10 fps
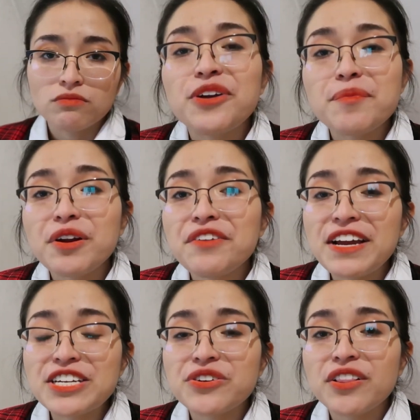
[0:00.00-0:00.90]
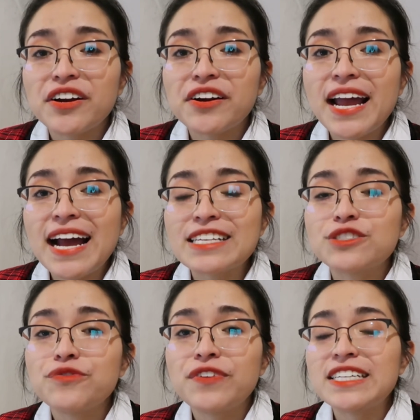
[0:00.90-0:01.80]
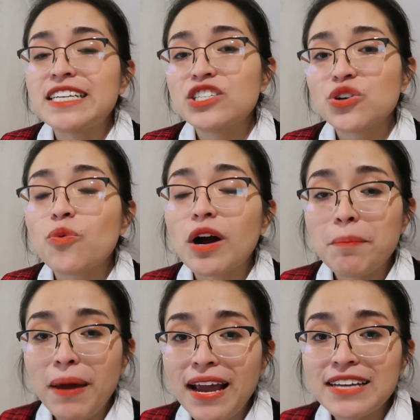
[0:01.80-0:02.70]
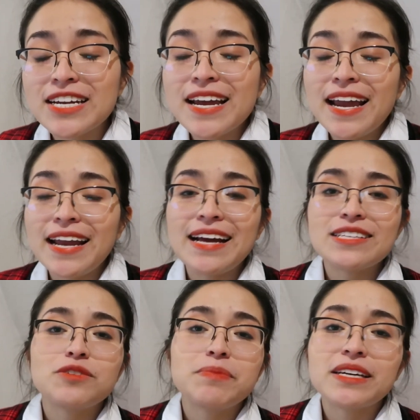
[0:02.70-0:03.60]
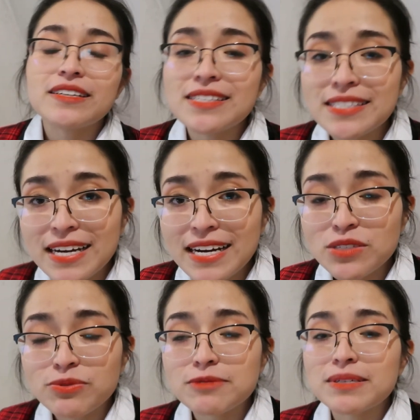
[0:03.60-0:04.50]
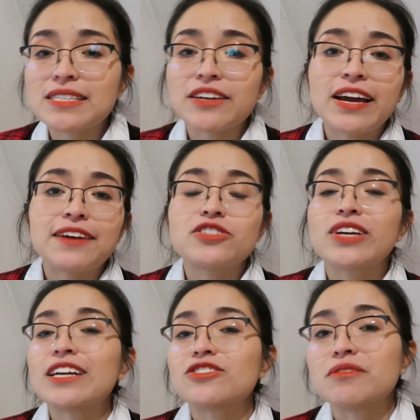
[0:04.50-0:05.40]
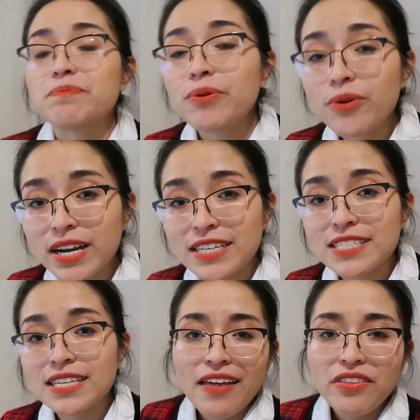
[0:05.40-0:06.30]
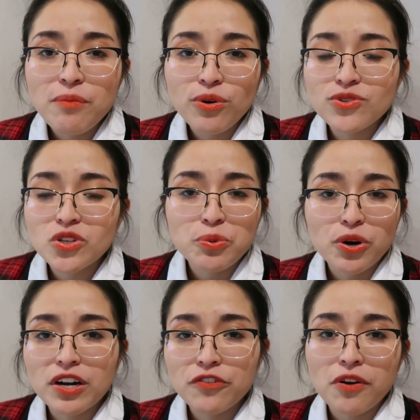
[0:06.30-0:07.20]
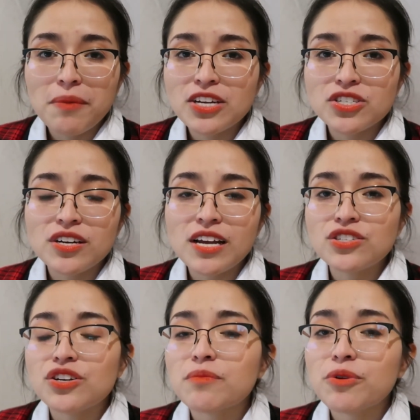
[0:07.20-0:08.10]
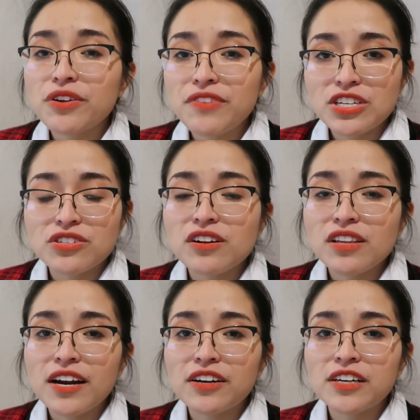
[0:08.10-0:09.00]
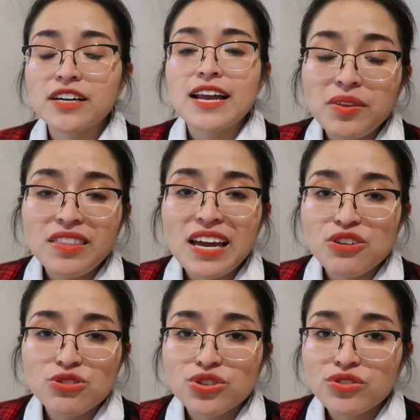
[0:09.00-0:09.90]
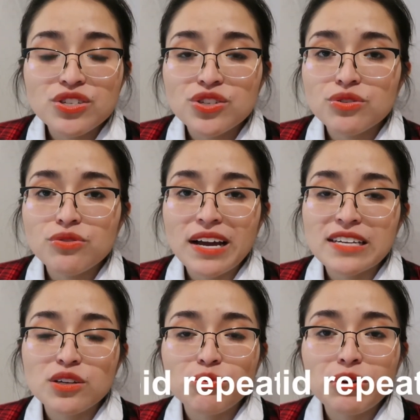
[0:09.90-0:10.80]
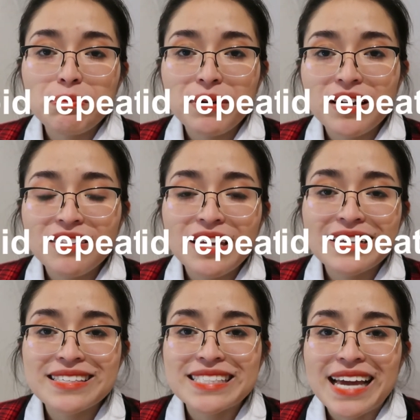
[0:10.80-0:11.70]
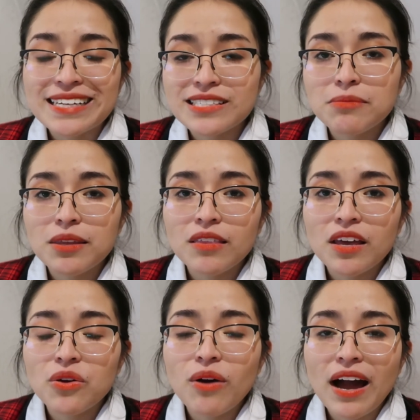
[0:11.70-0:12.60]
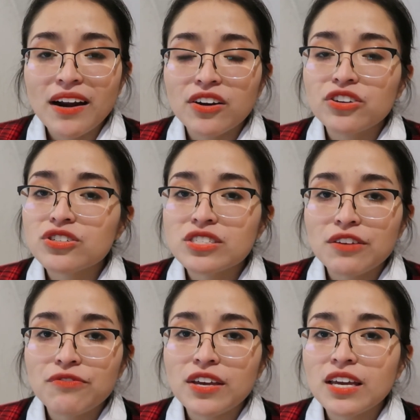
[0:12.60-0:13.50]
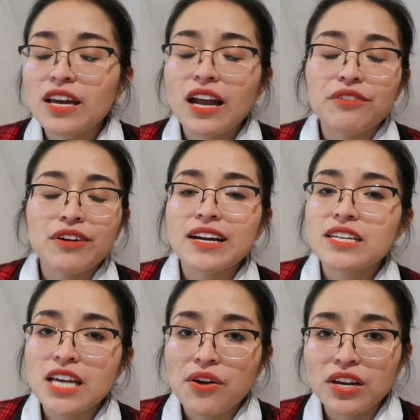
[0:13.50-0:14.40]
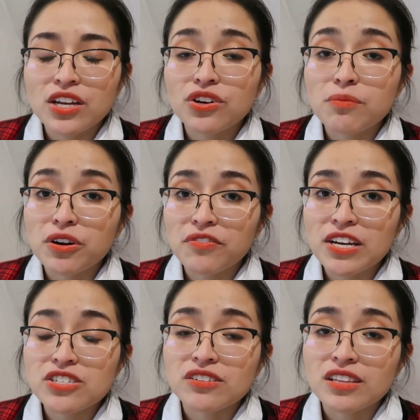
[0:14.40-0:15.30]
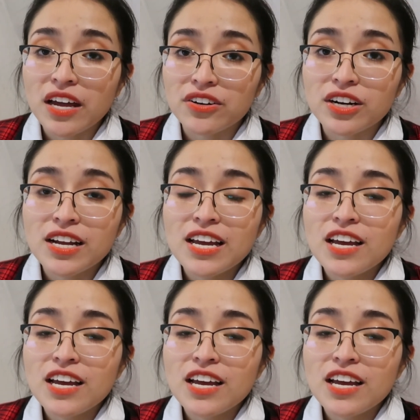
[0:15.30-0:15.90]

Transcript: Your motivational letter has to fit into one page. It has to be concise, which means that you have to get to the point. Add the most important information into your motivational letter. Something that you shouldn't do is repeat the exact same thing that you added on your CV and write it down in your motivational letter.